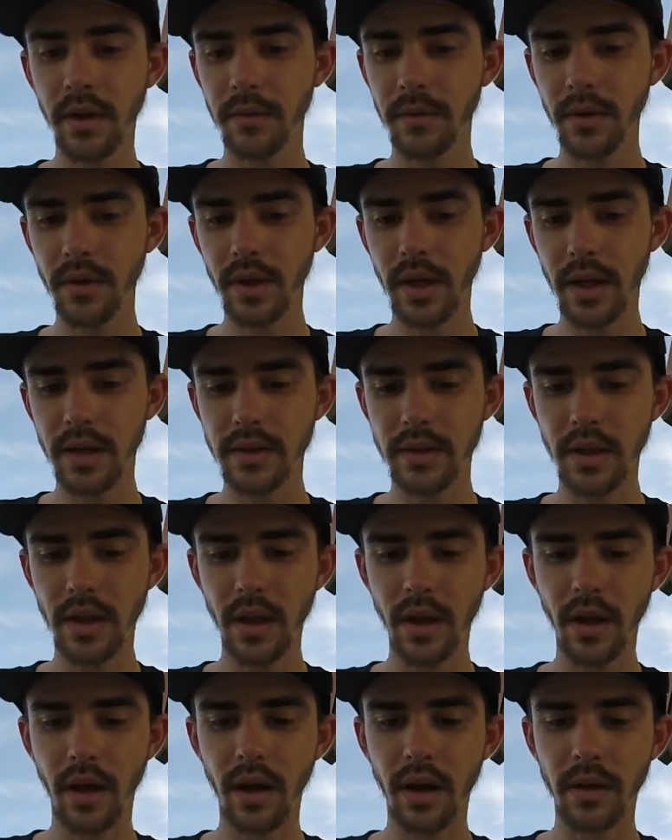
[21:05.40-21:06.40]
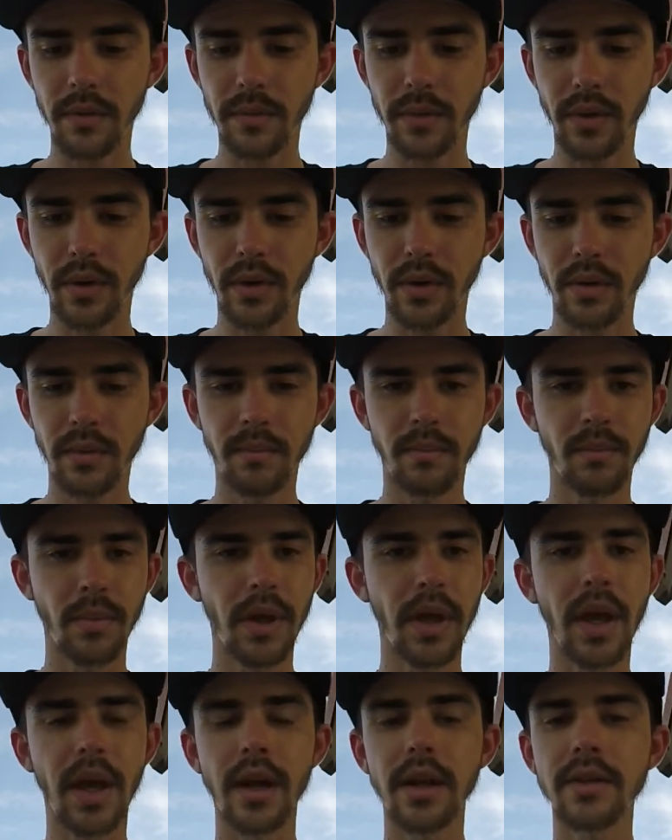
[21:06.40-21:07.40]
for you guys that they offer,
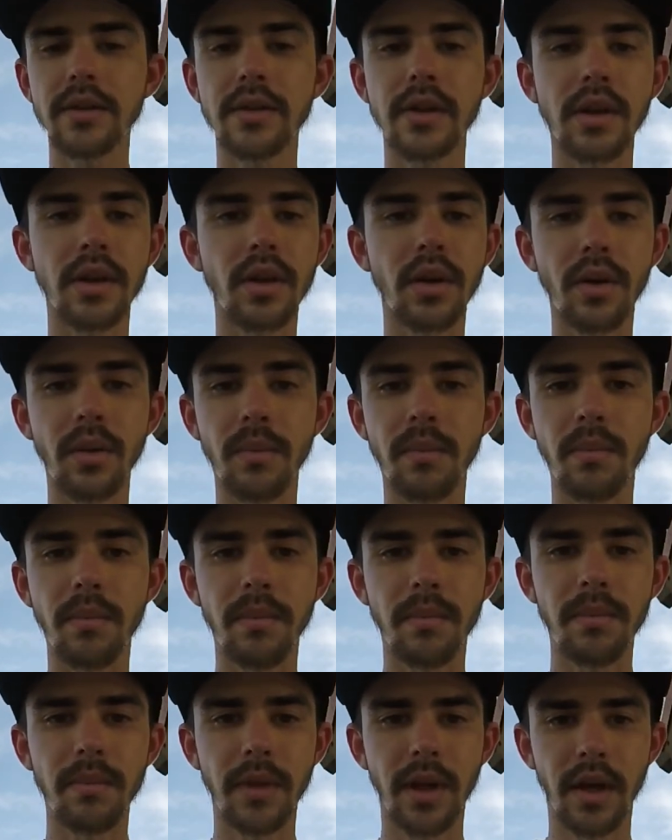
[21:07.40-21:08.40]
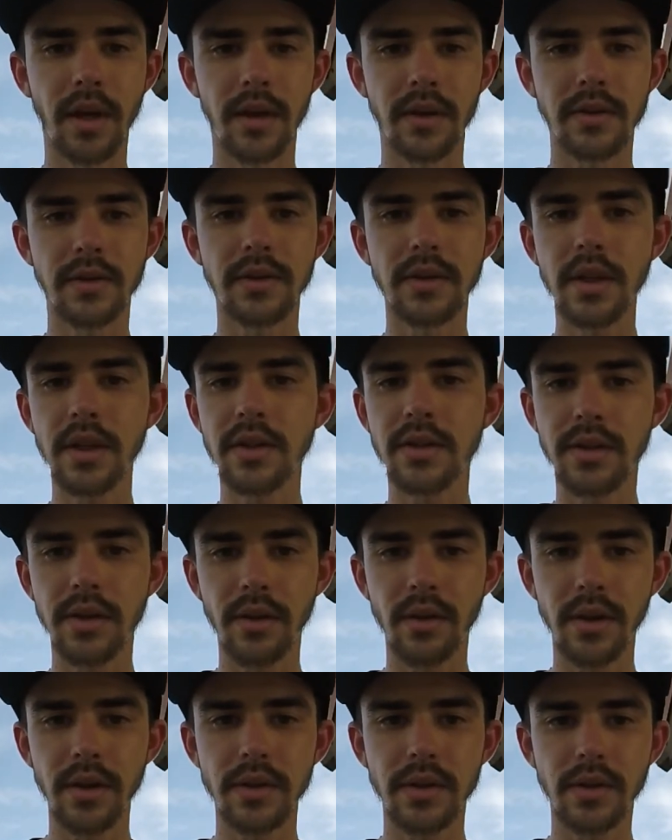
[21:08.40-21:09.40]
again, it's in their Z
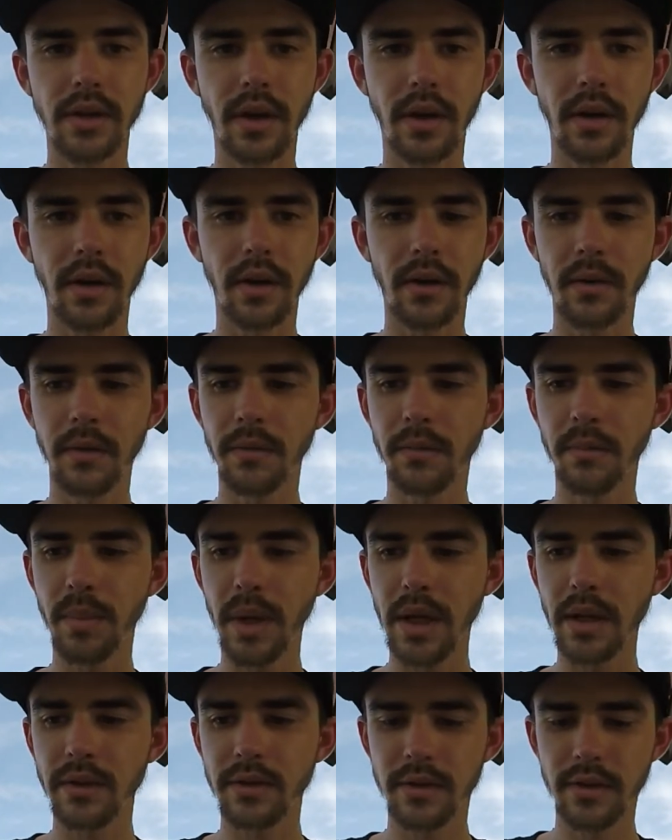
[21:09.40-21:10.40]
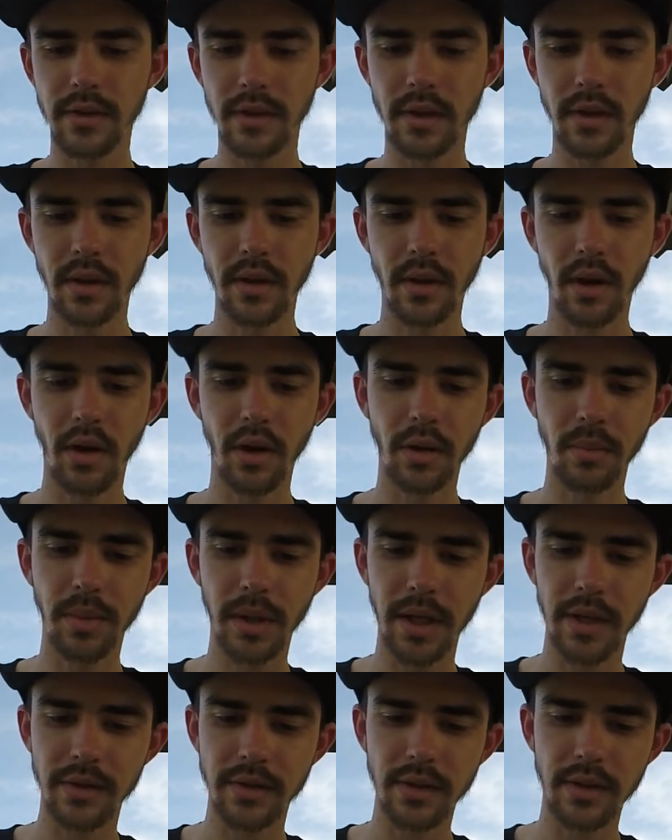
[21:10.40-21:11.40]
series of baits, hard
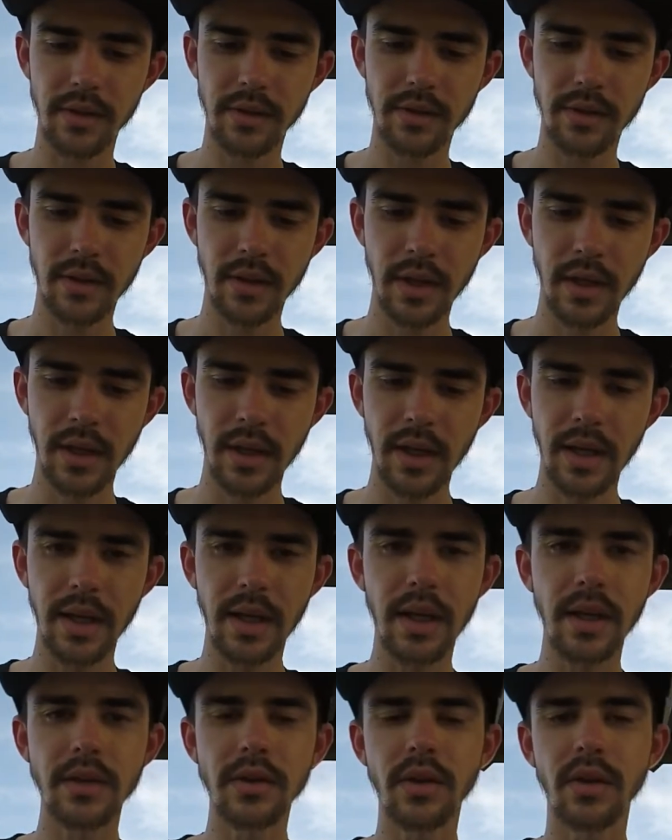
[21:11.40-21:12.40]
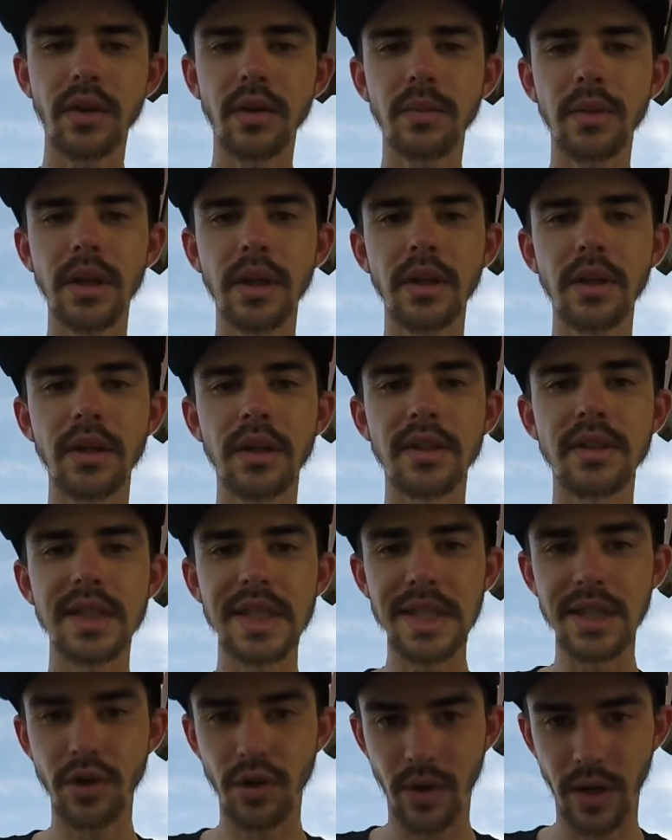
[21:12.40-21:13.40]
plastics, is going to be the
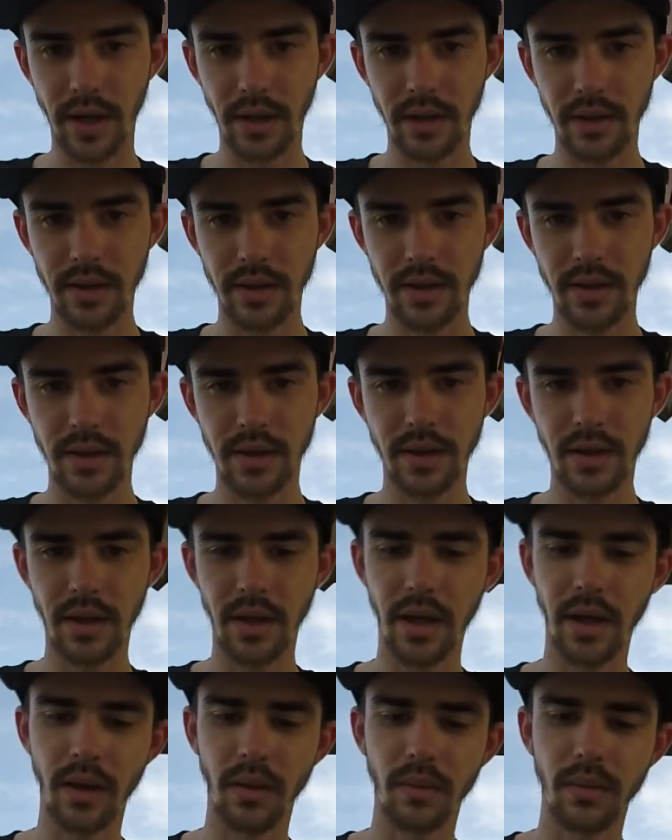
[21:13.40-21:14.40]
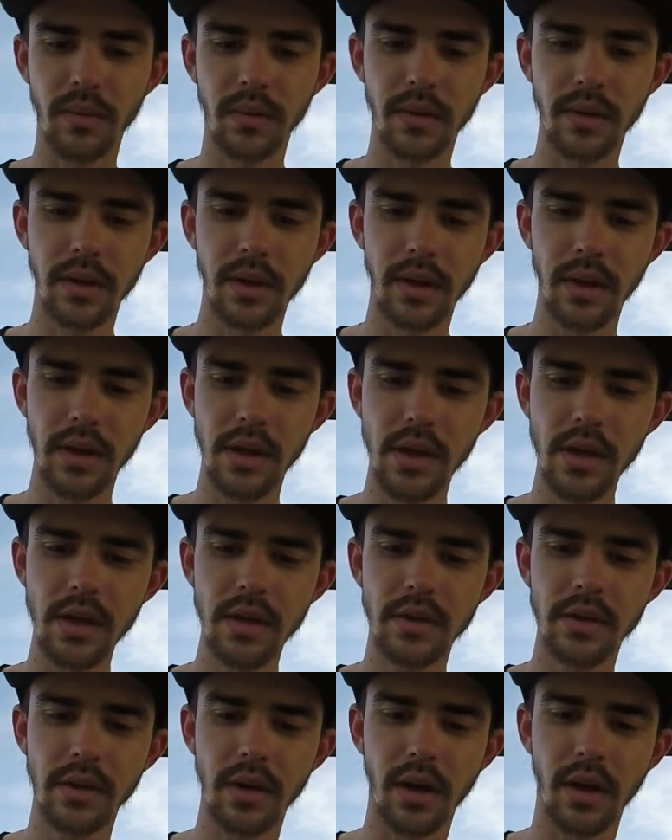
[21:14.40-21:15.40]
Z Crank. Now,
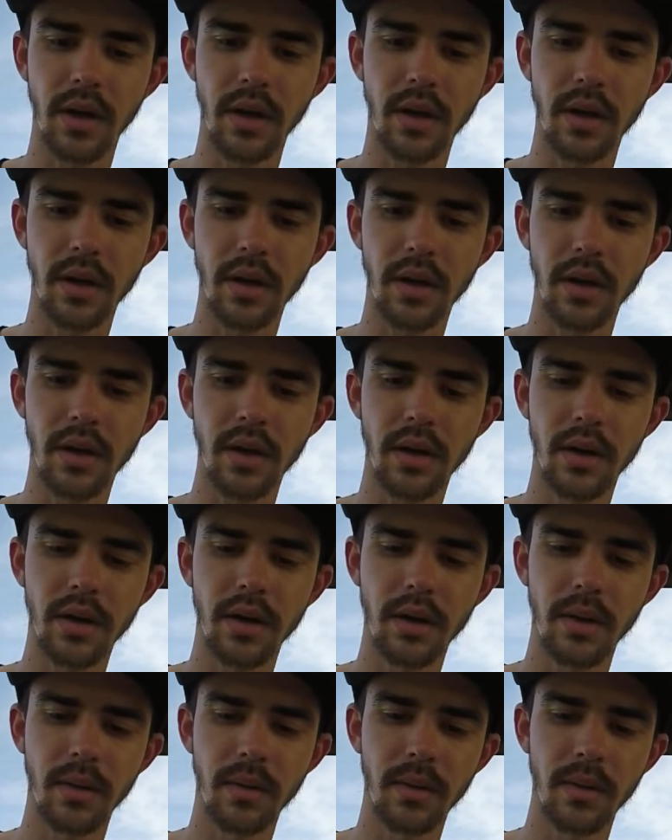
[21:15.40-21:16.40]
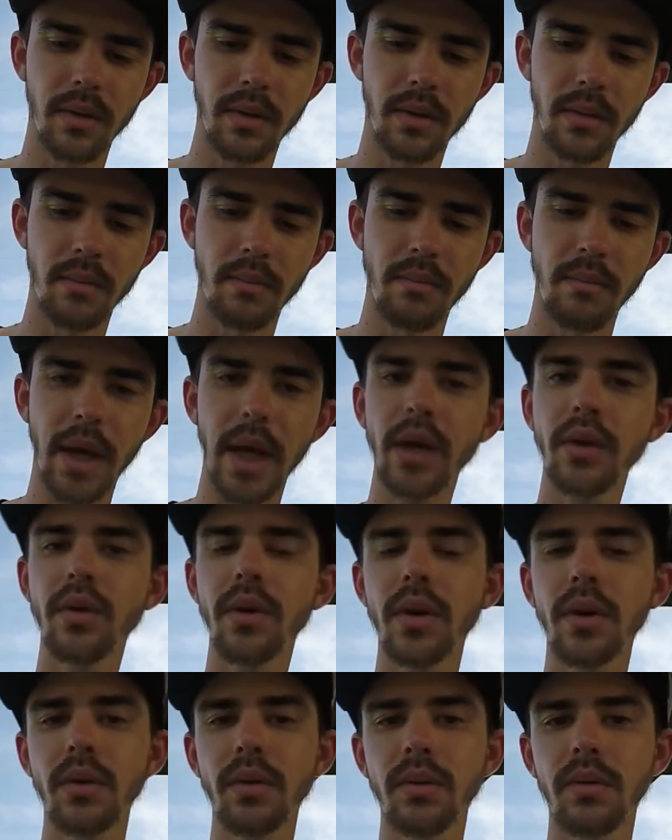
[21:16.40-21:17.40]
these are
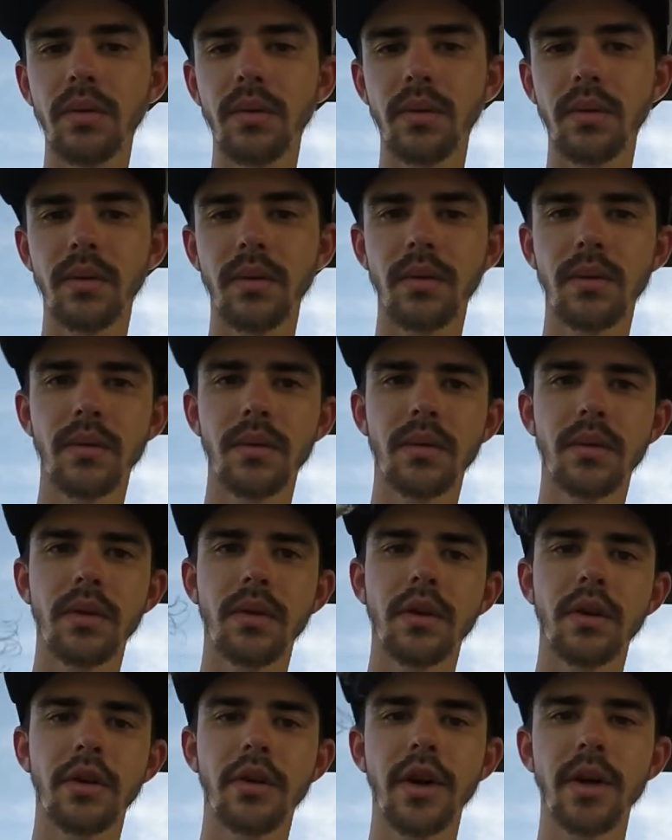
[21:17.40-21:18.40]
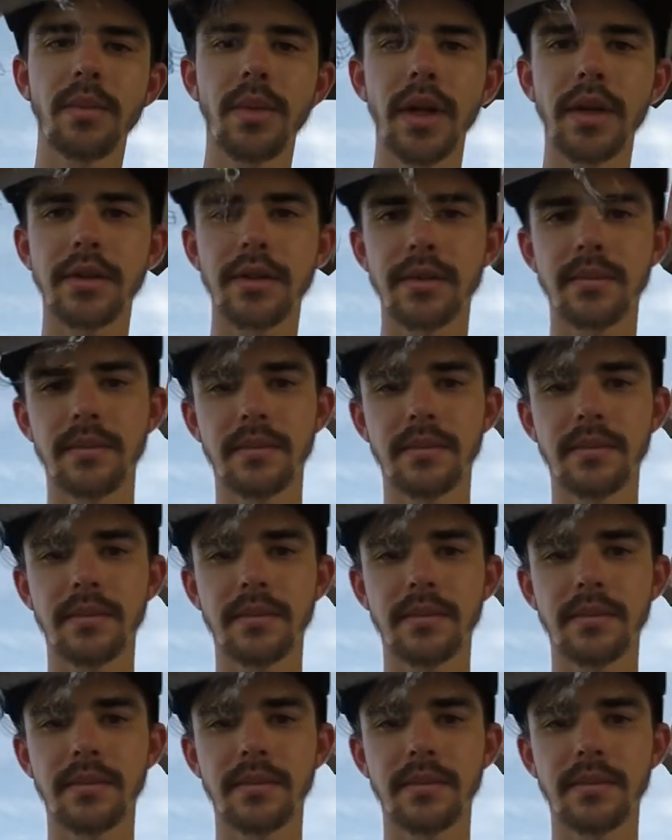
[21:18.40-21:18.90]
micro crankbaits.